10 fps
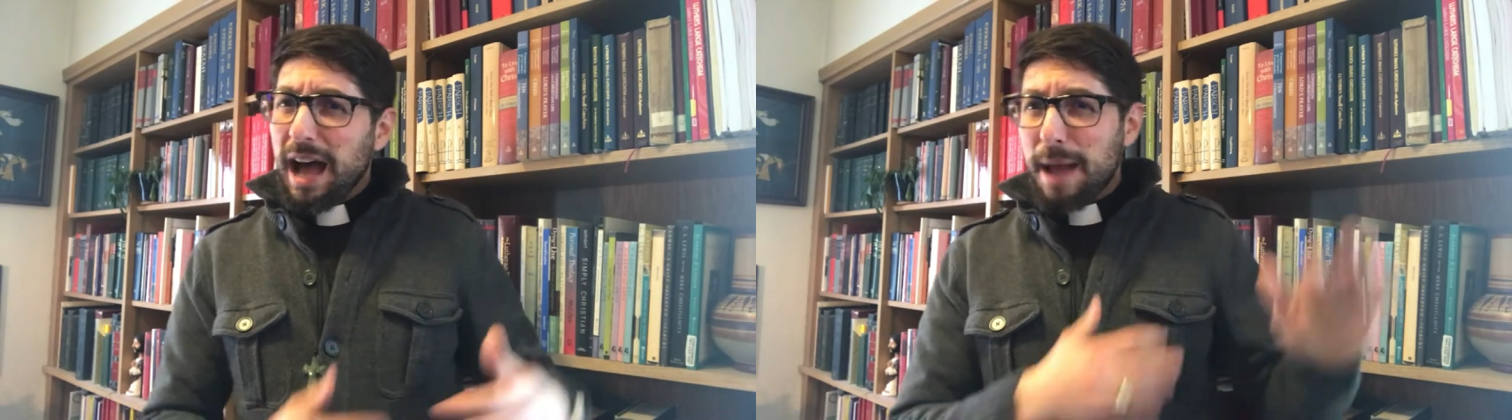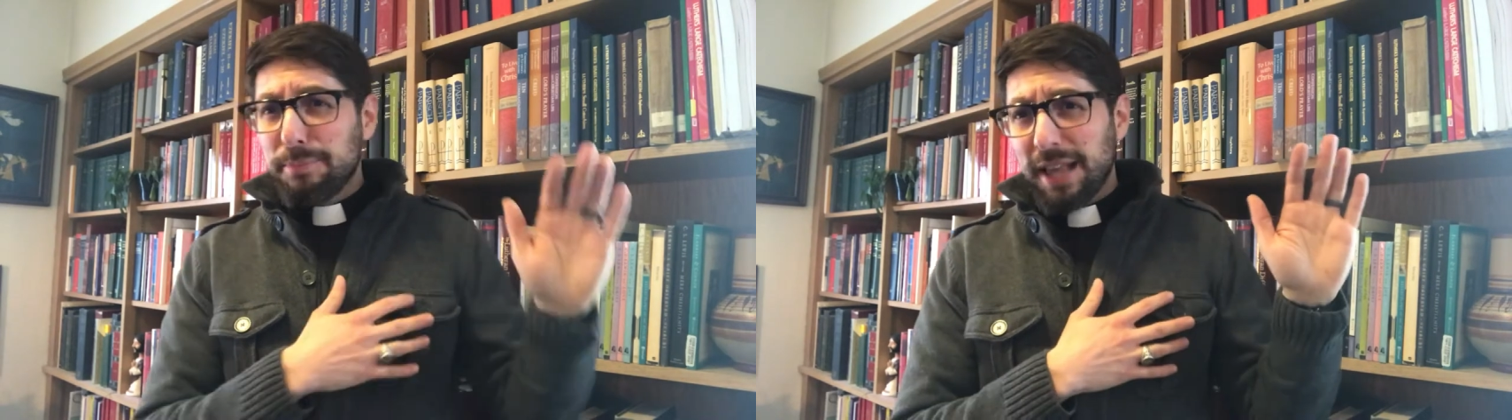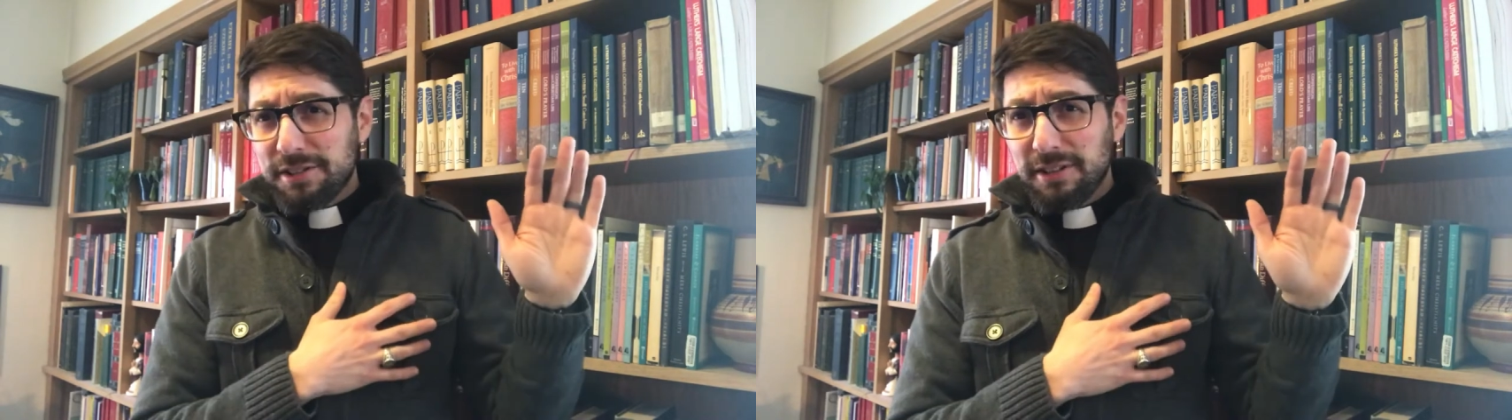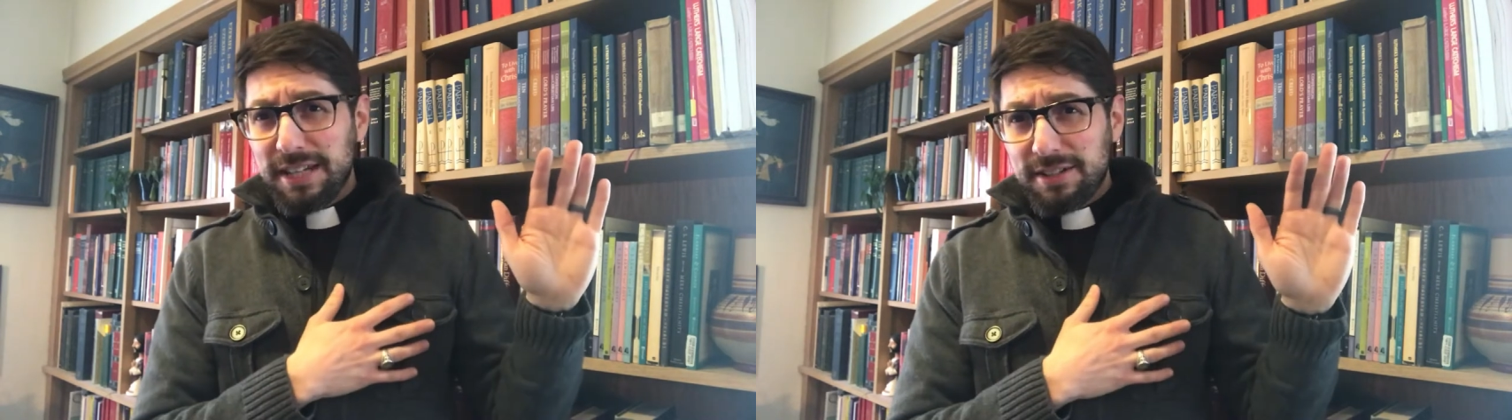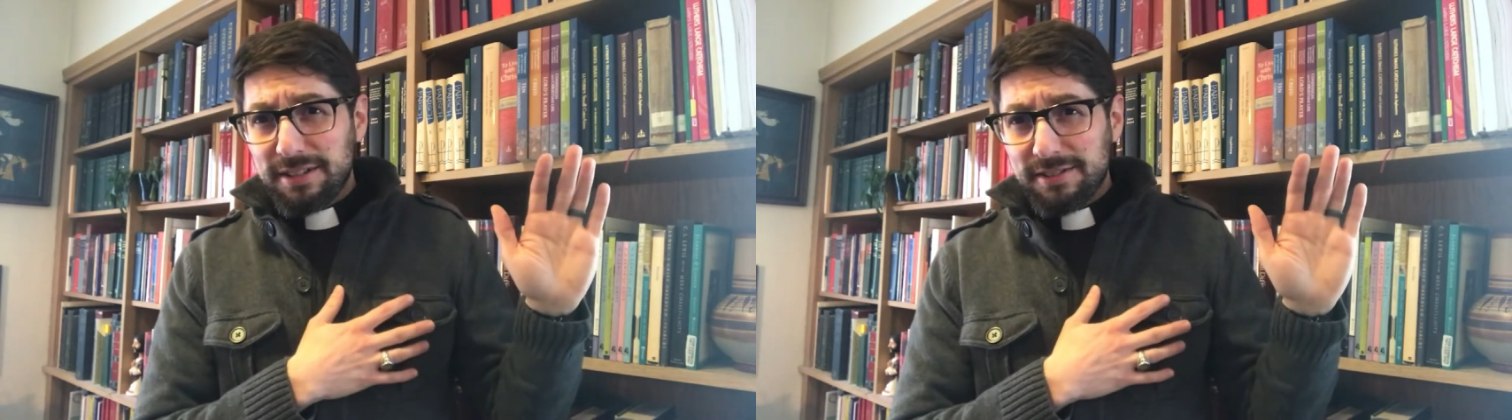I pledge
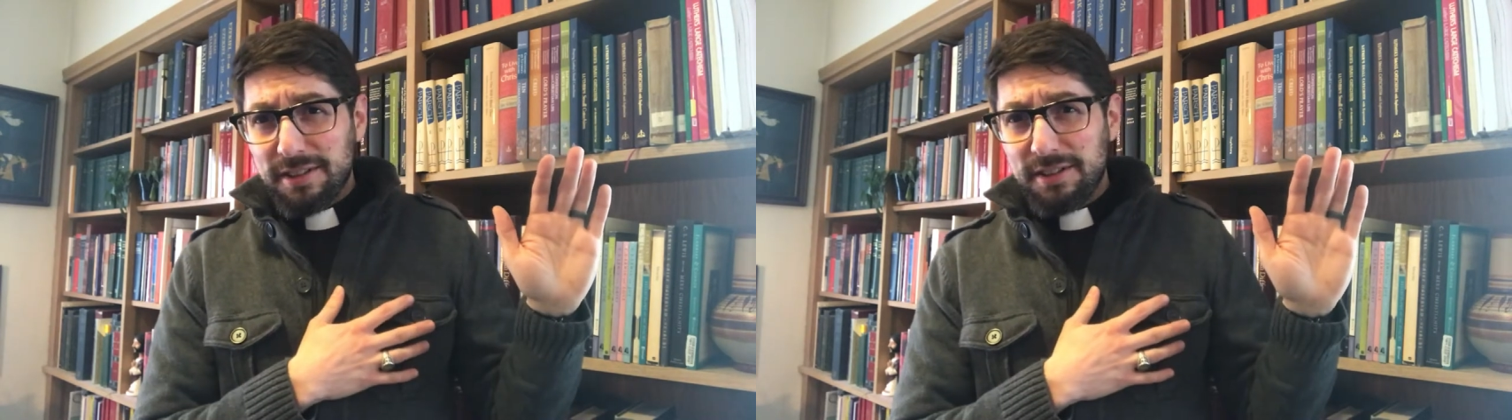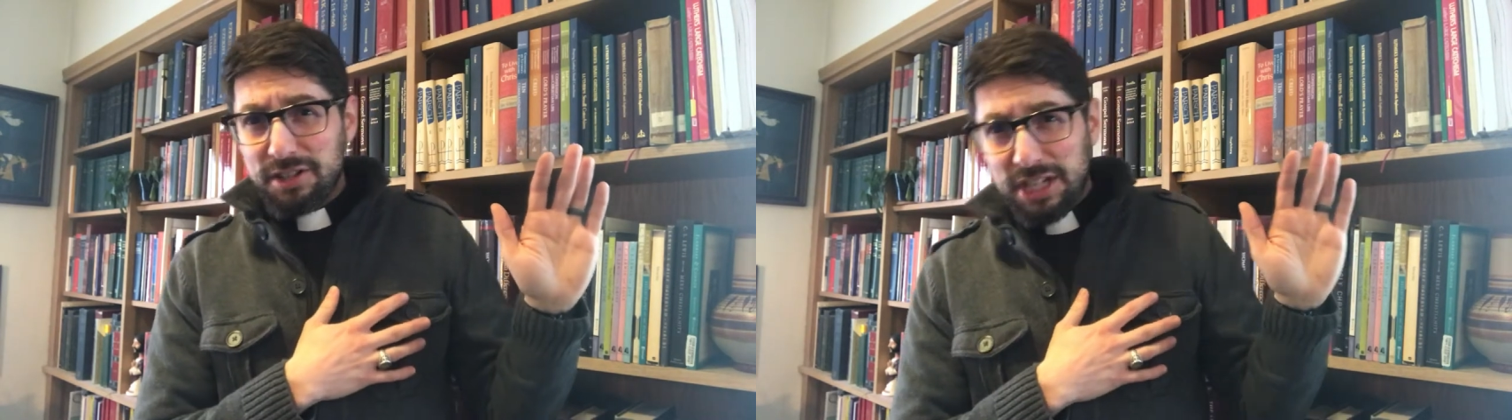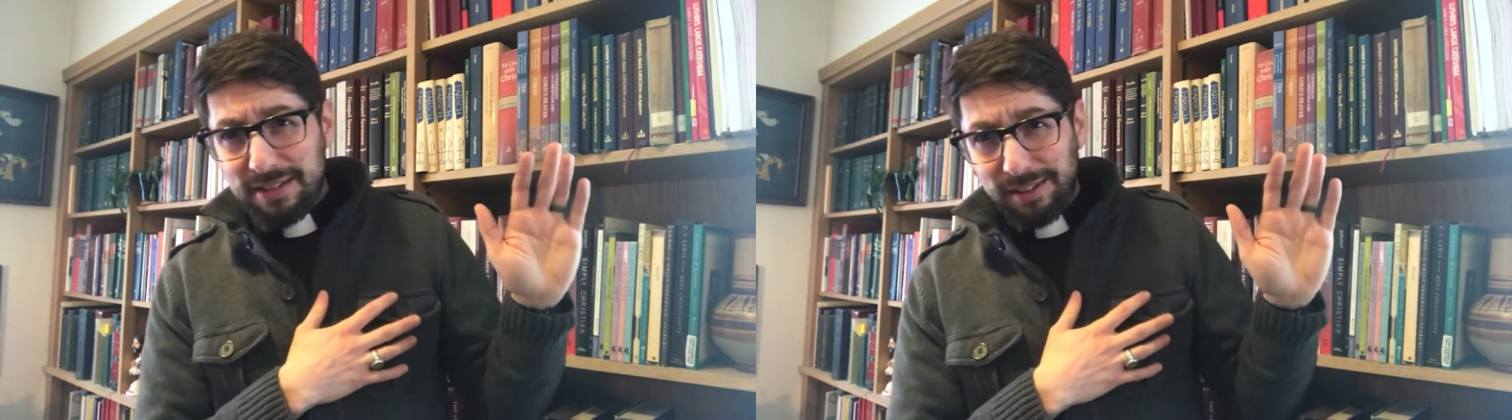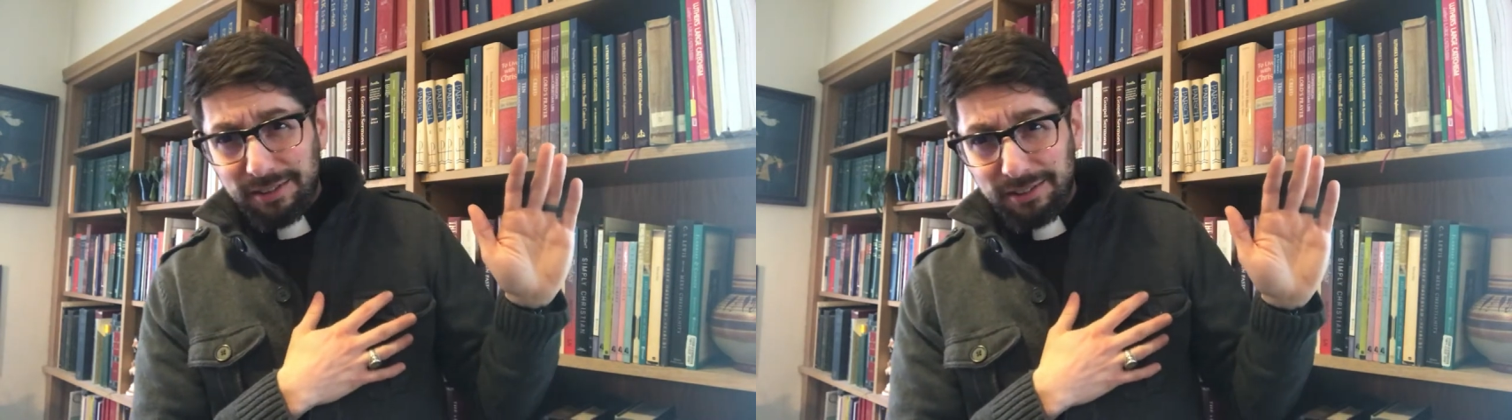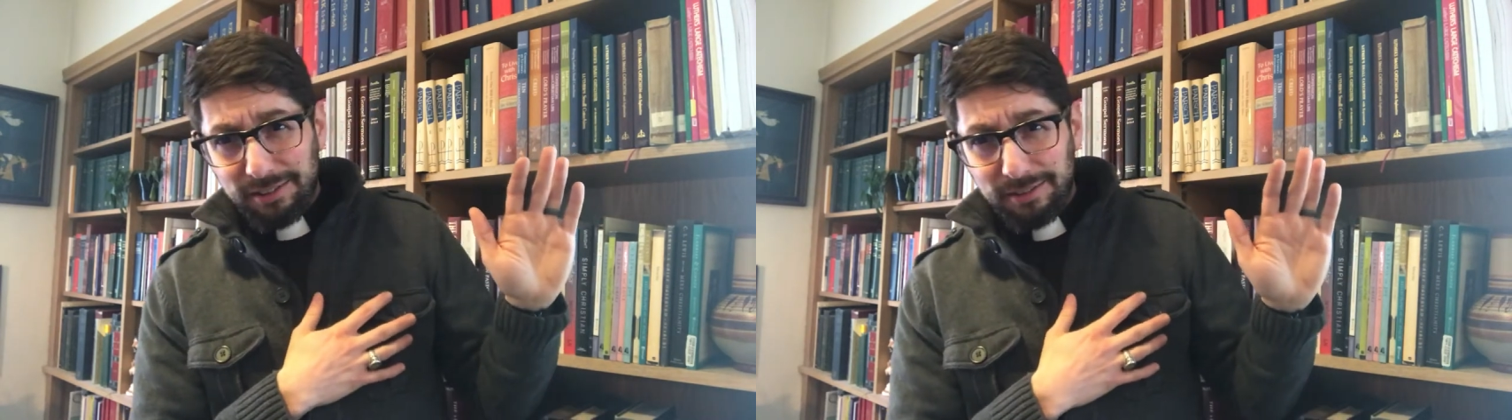allegiance to the
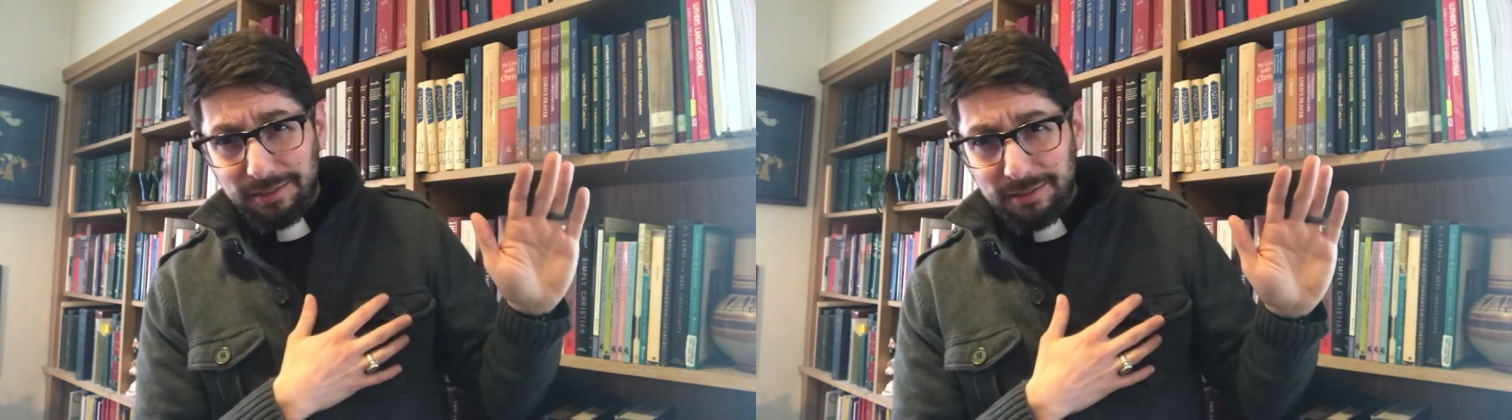Jesus.